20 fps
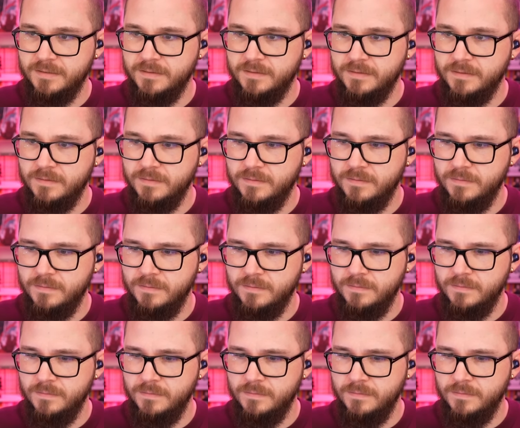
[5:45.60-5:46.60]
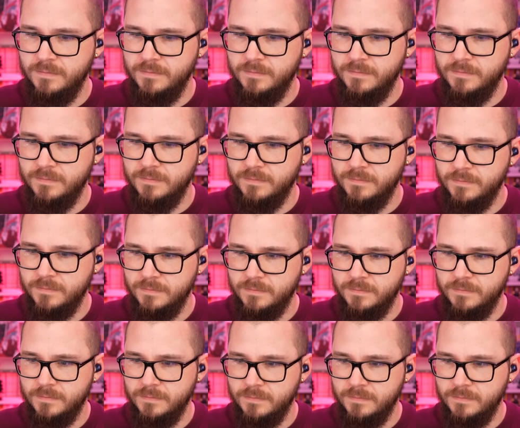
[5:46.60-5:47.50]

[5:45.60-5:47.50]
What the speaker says: Nobody speaks.